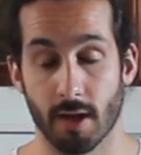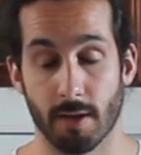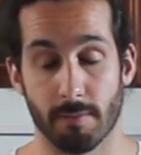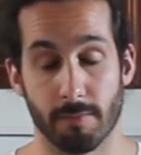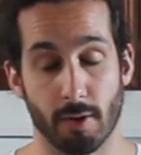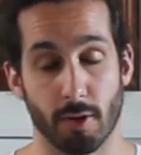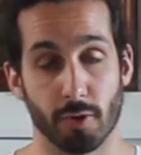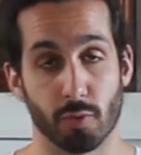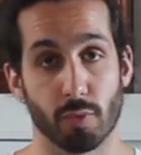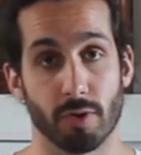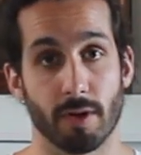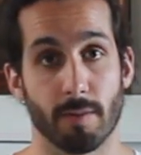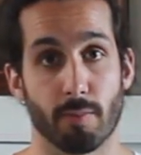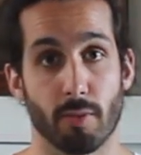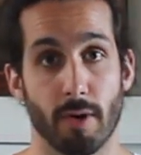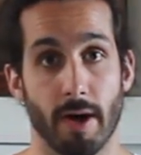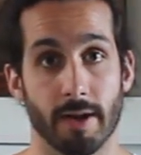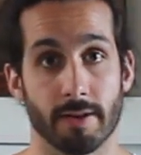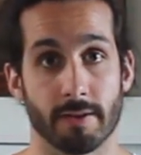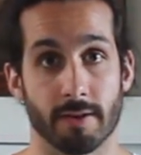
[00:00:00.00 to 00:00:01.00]
because with the
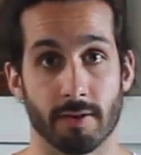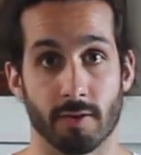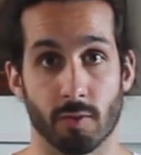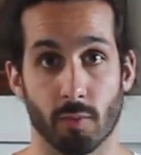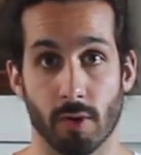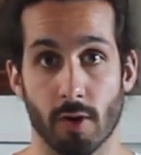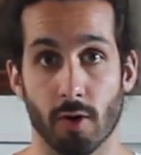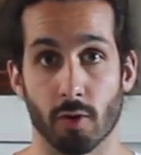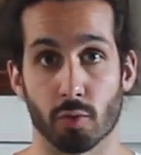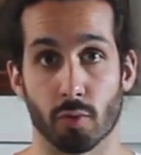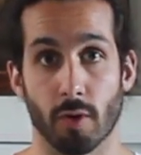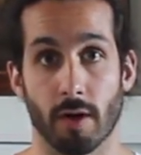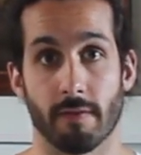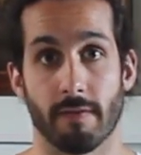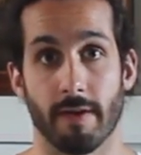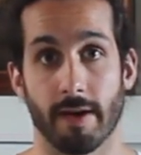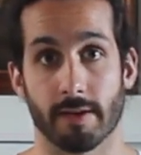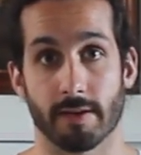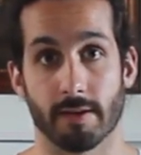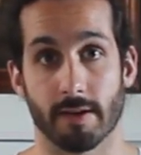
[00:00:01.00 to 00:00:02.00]
practice we go to
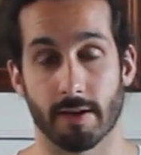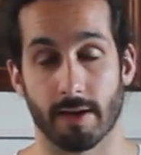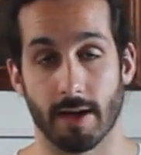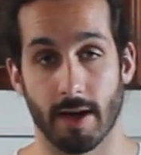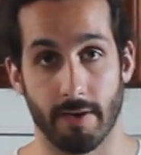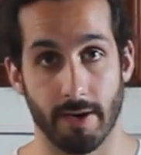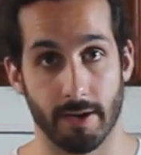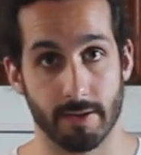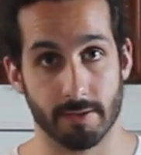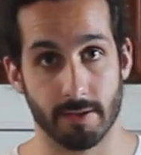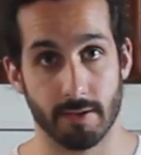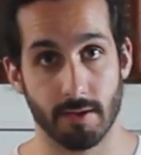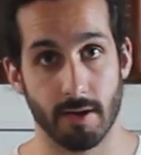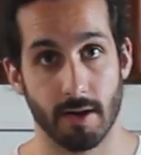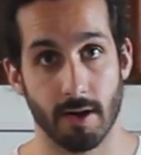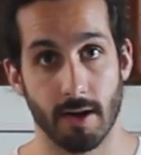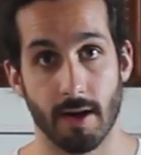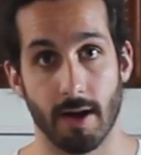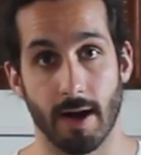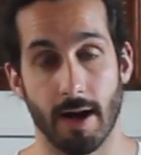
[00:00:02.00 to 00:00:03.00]
affect the character
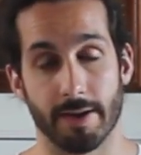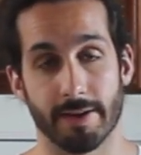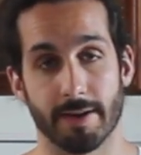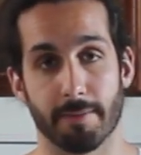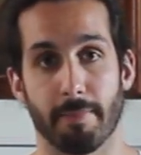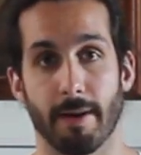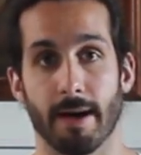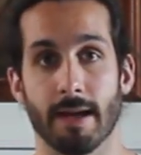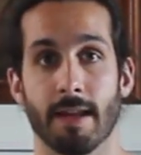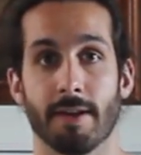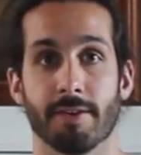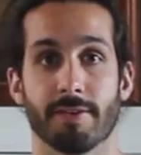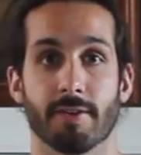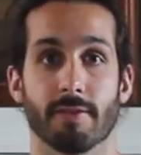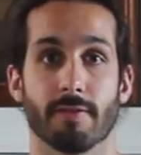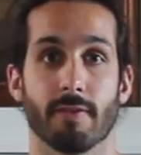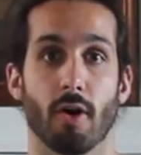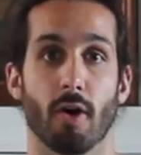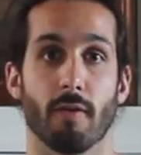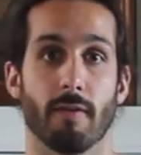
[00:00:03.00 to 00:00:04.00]
and the
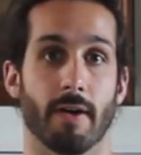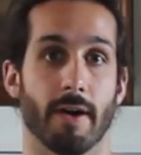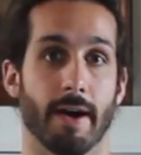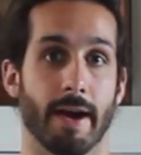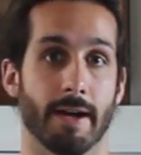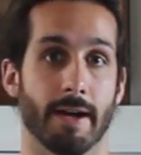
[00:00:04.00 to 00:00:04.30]
balance of our